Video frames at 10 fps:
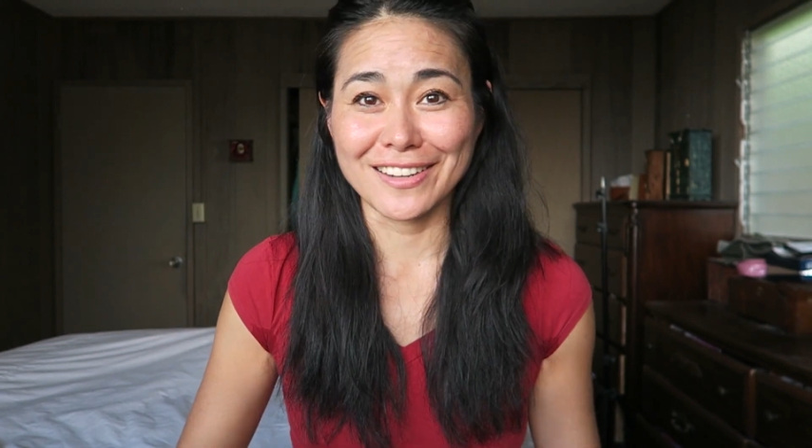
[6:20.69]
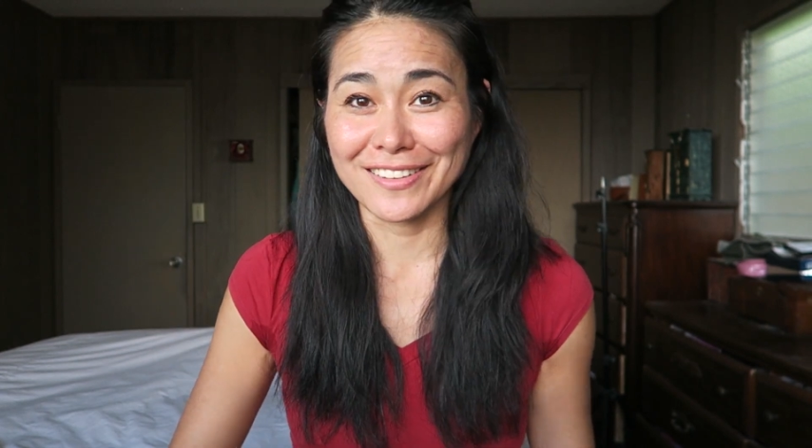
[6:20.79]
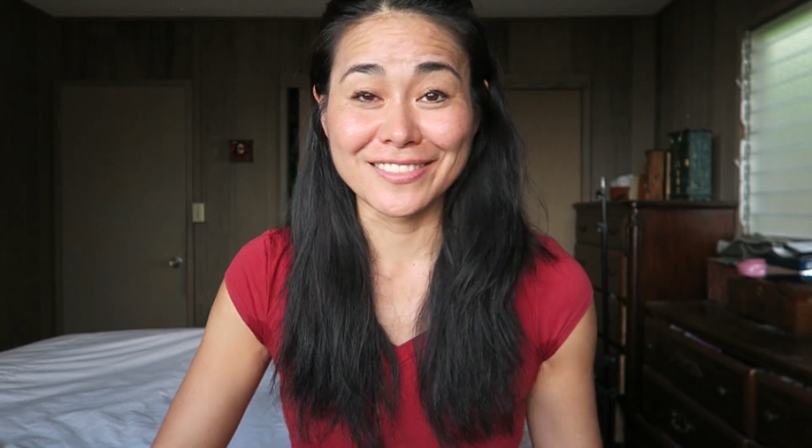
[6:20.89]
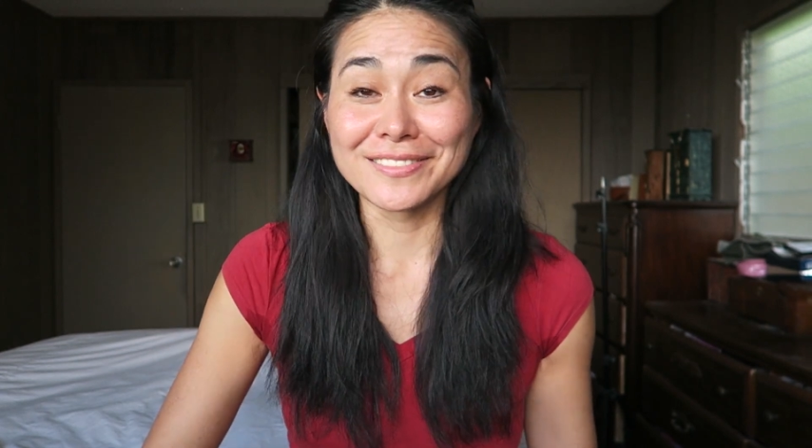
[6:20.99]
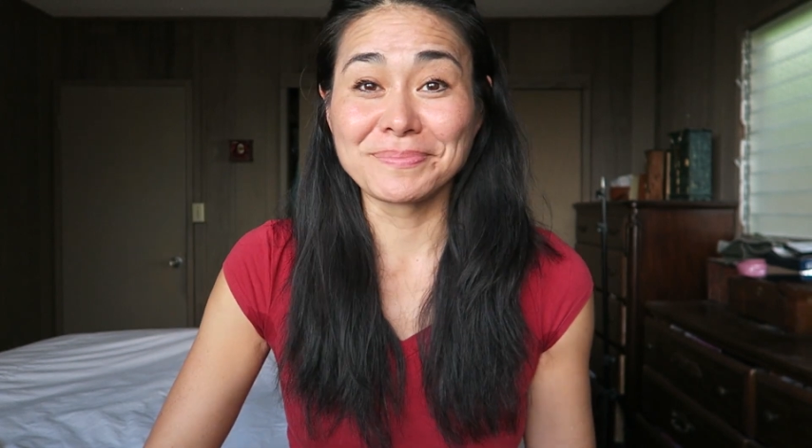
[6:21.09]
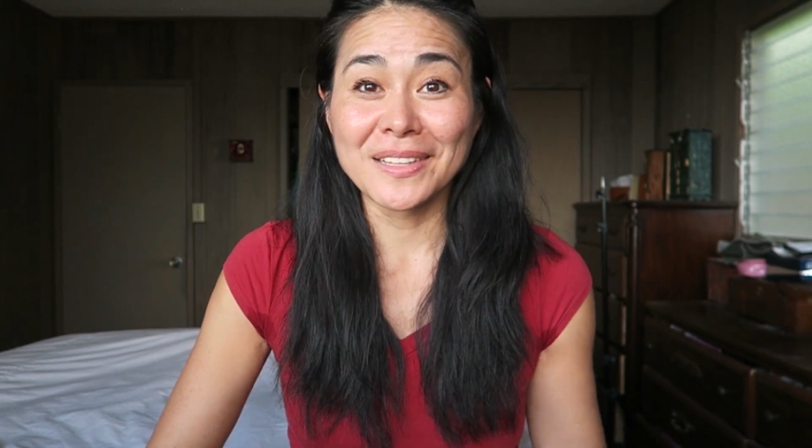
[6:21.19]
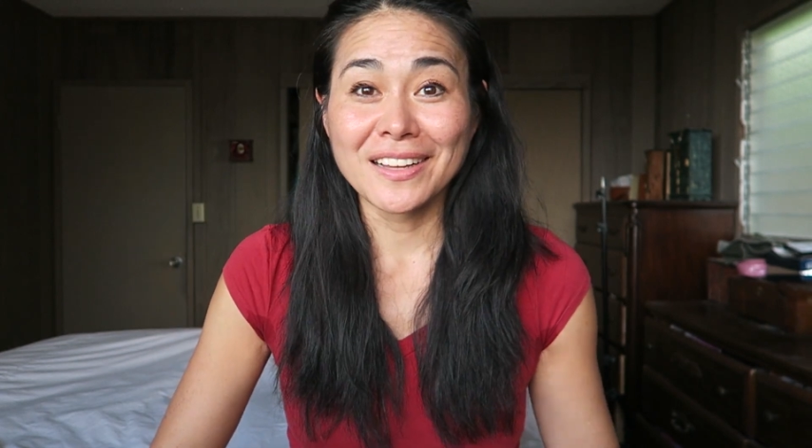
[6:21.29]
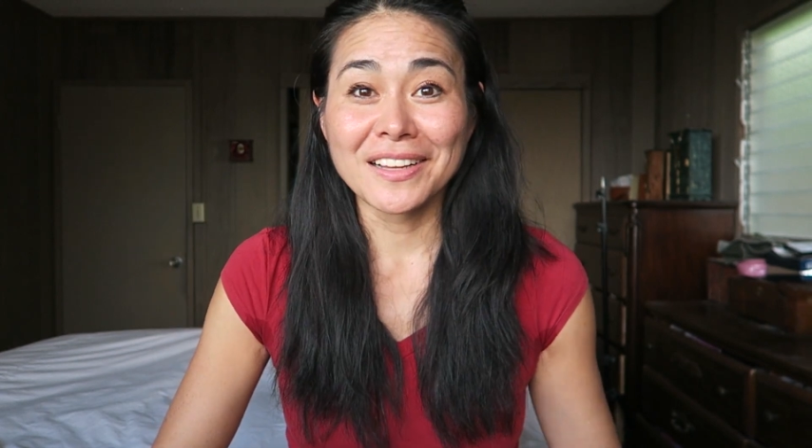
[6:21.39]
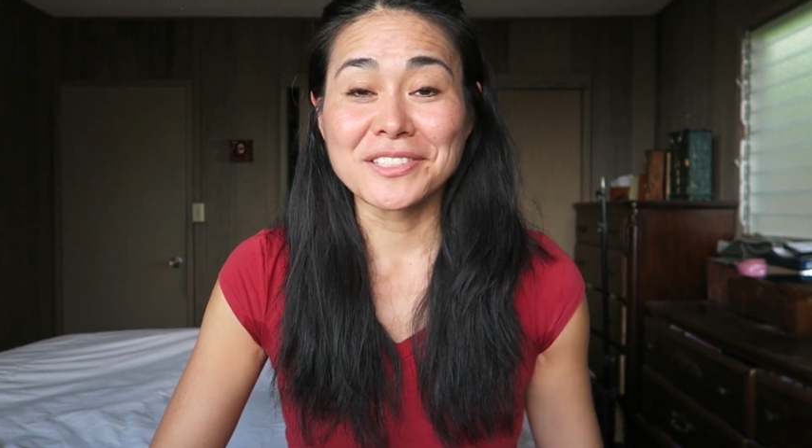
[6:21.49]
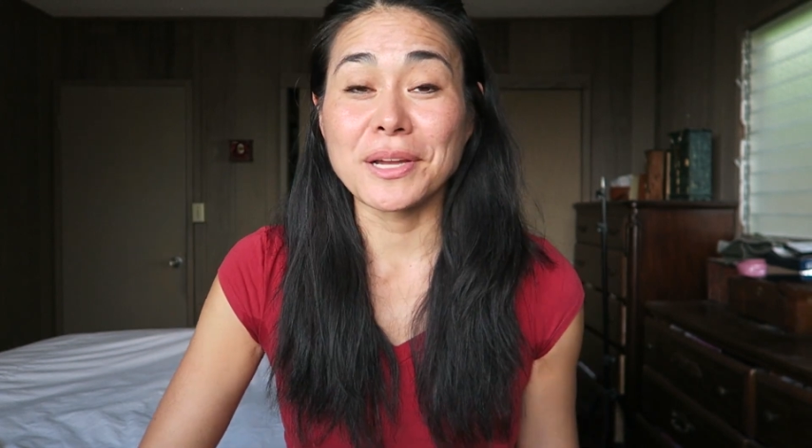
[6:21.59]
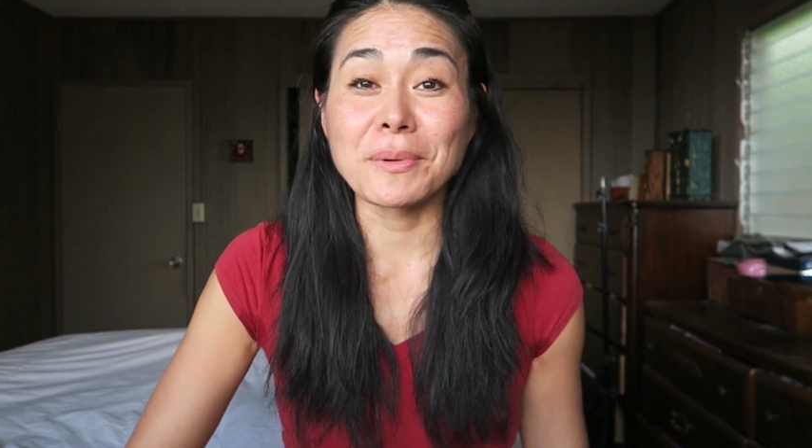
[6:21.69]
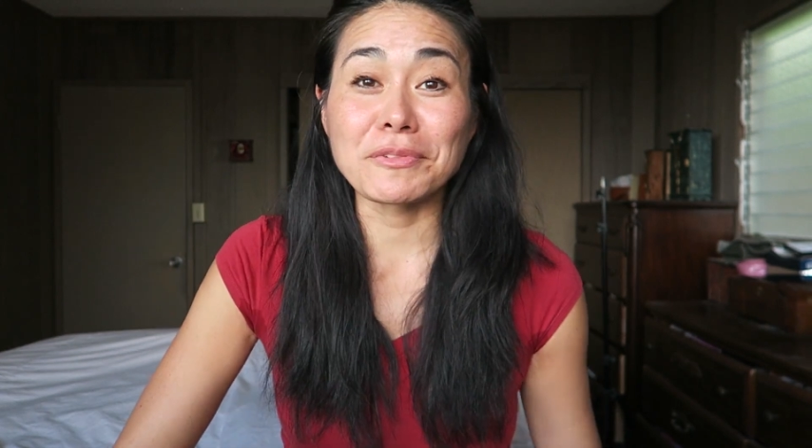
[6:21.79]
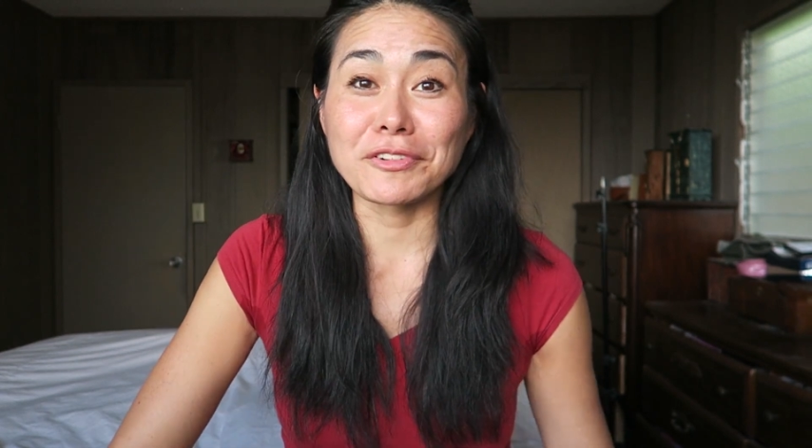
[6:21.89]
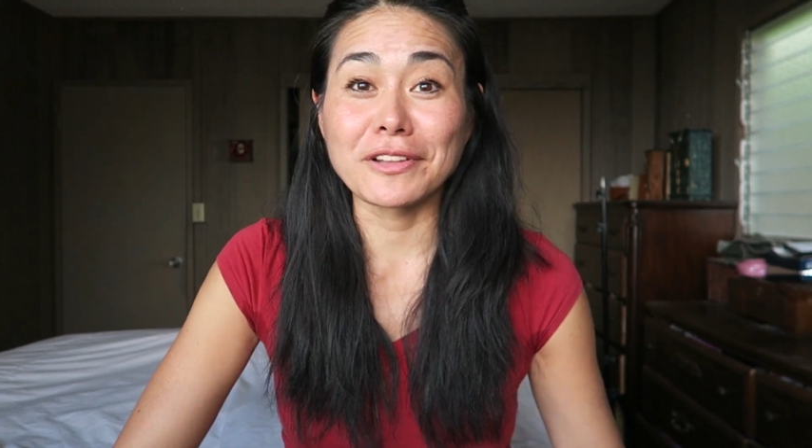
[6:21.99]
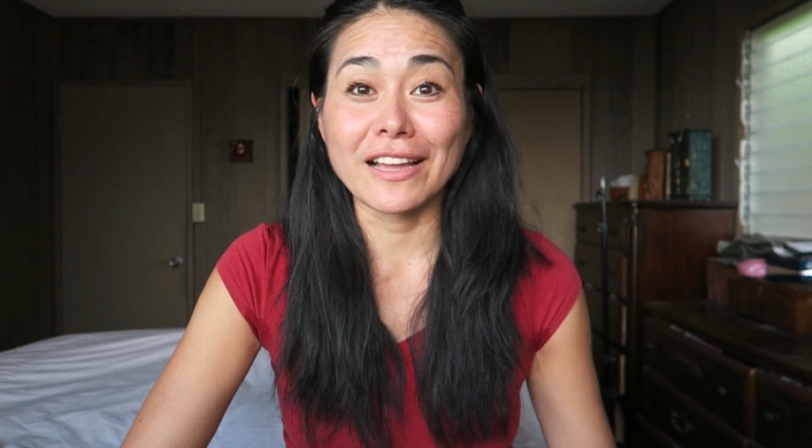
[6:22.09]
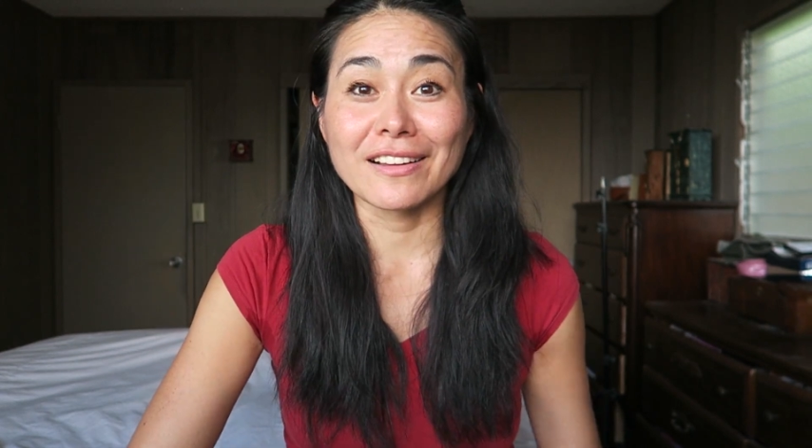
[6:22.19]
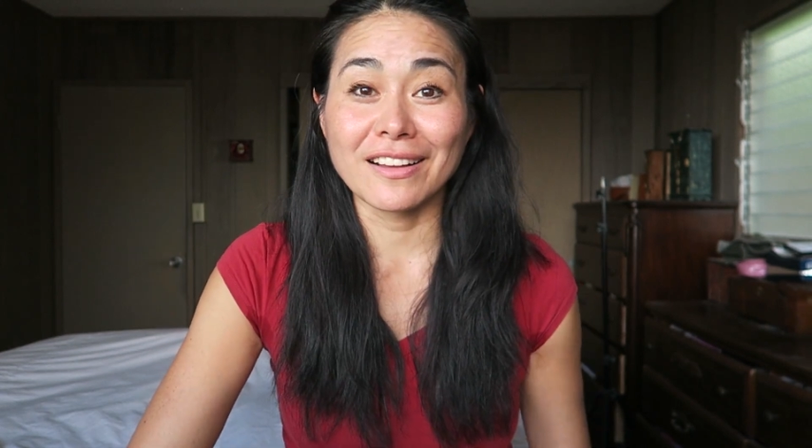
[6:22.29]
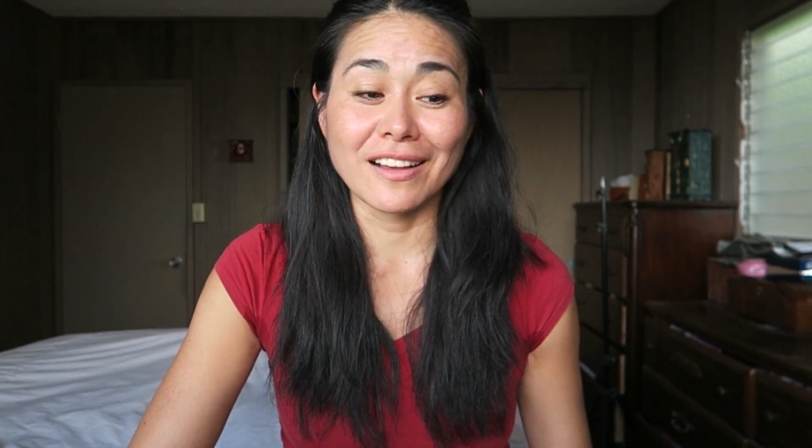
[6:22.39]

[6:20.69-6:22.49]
And so I went for like